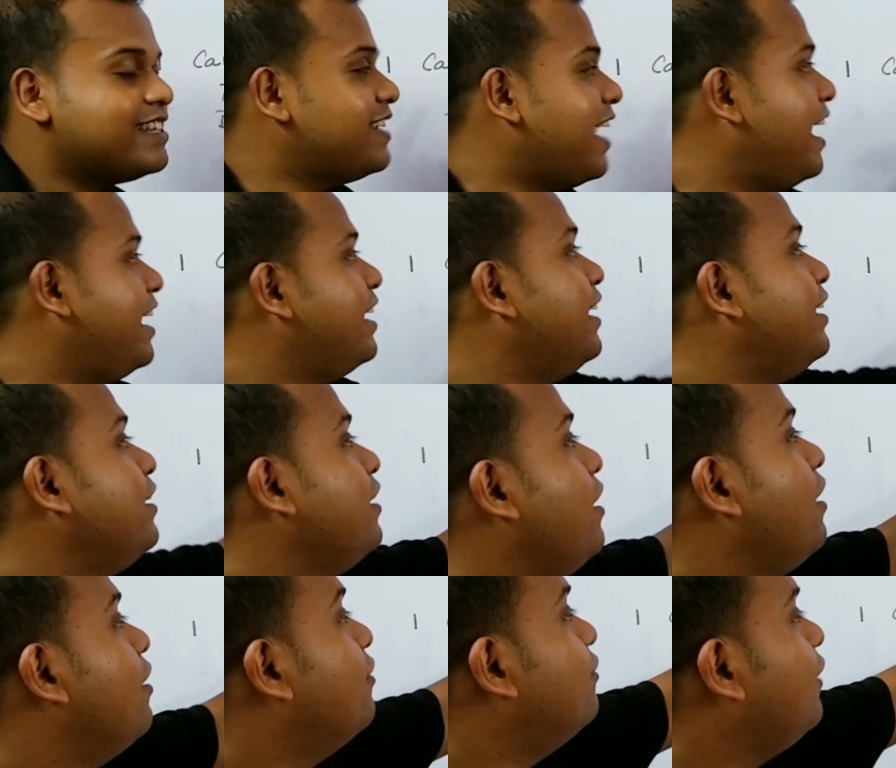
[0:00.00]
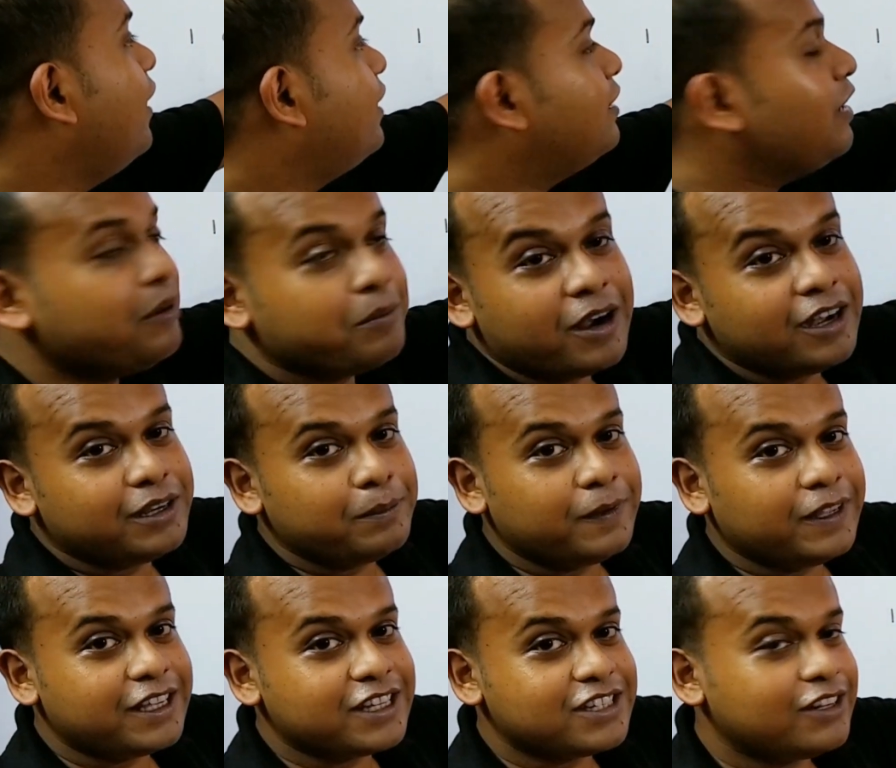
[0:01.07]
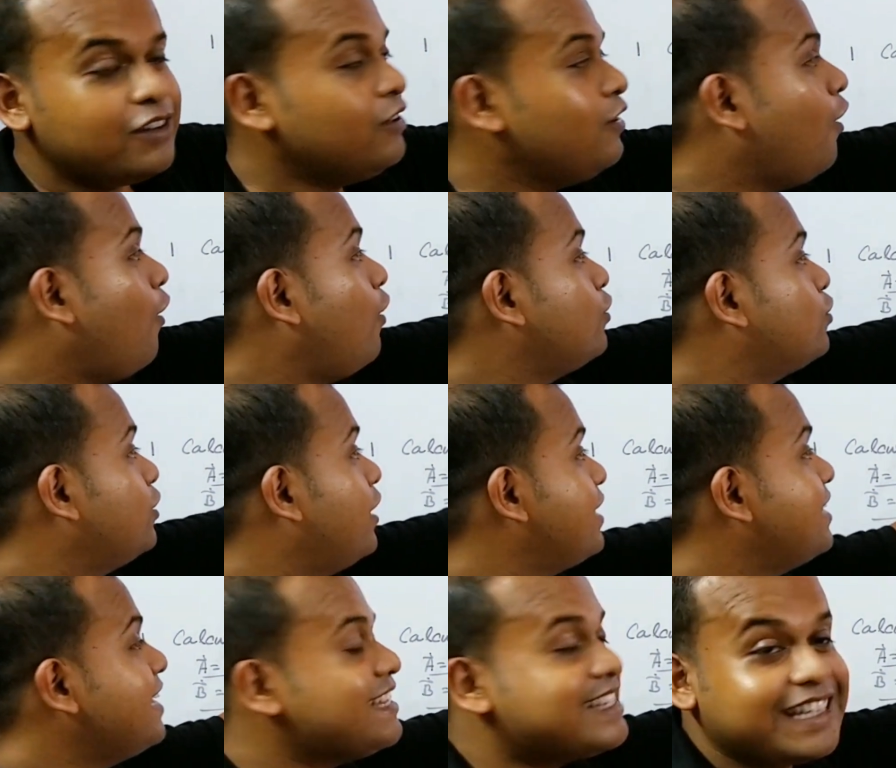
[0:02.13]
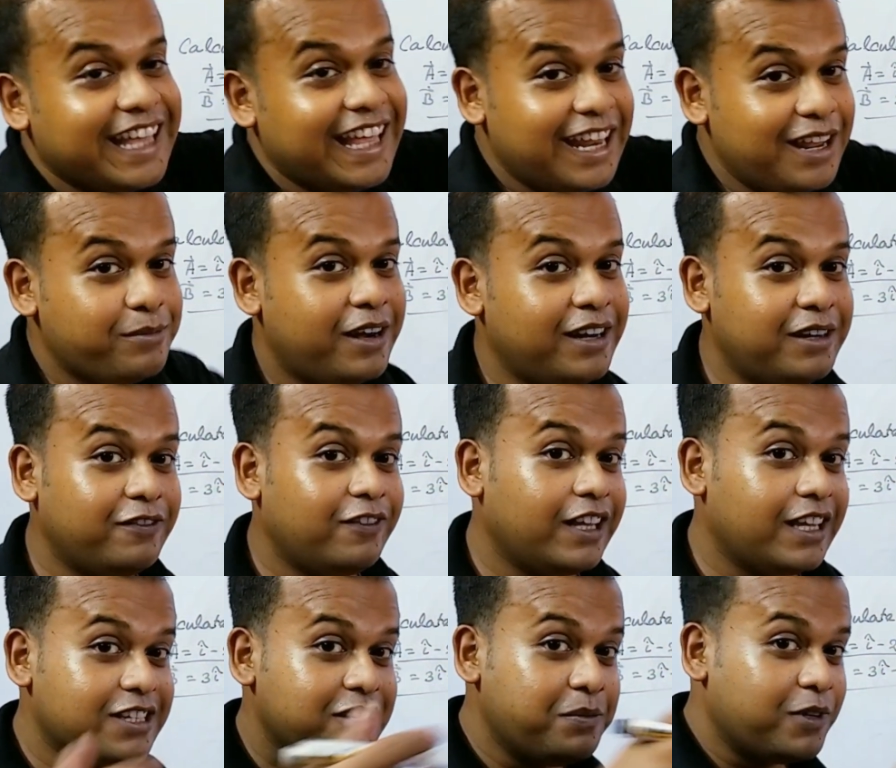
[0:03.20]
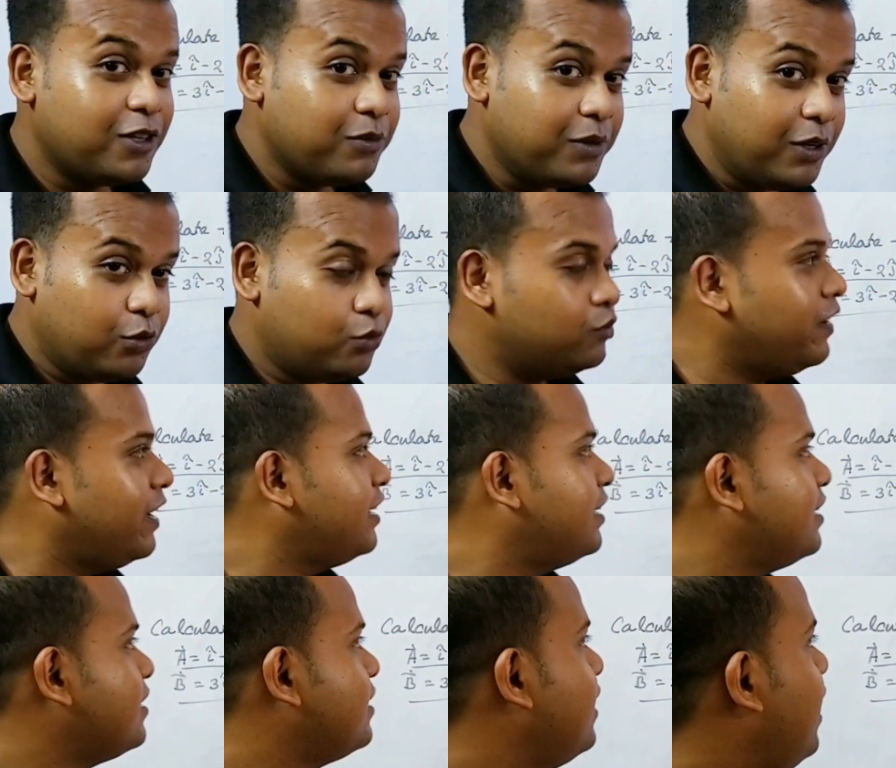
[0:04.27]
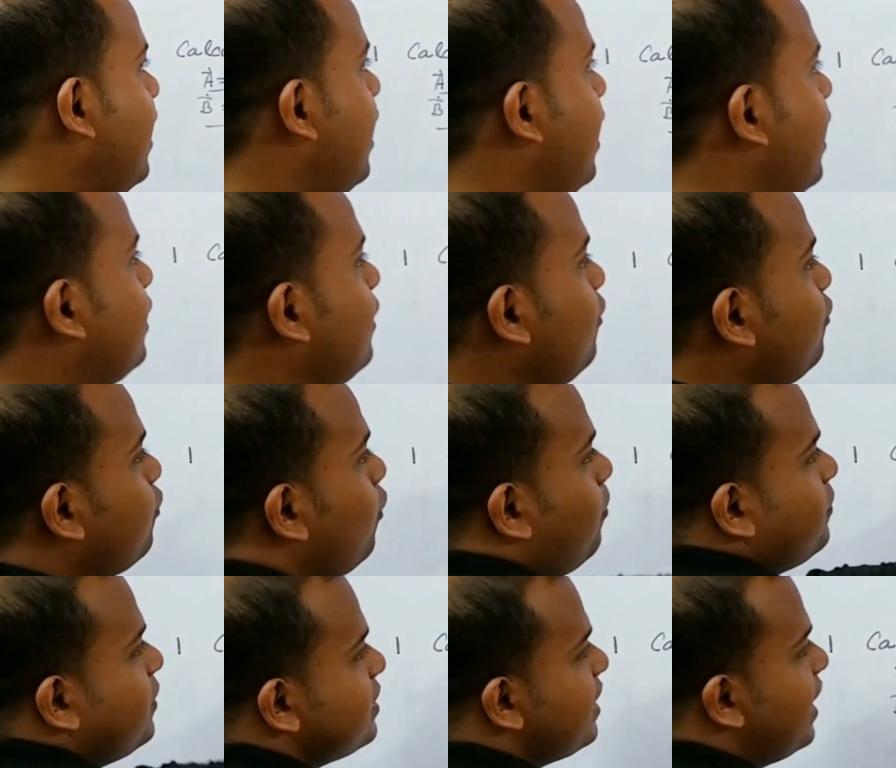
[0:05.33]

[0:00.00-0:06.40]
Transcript: standard vector multiplication, or should I say scalar multiplication between two vectors. Now from this